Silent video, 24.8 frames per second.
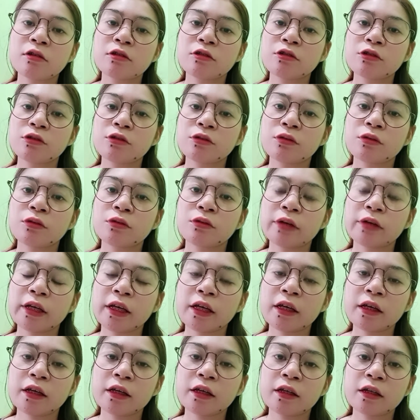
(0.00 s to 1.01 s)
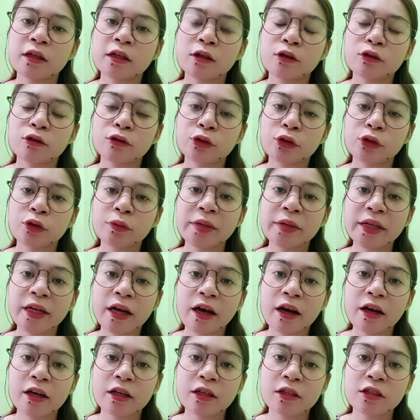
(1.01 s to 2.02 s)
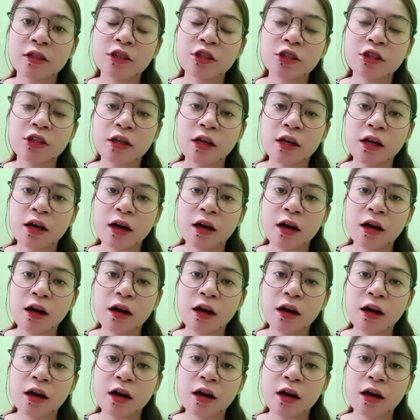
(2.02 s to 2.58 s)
So in concubinage,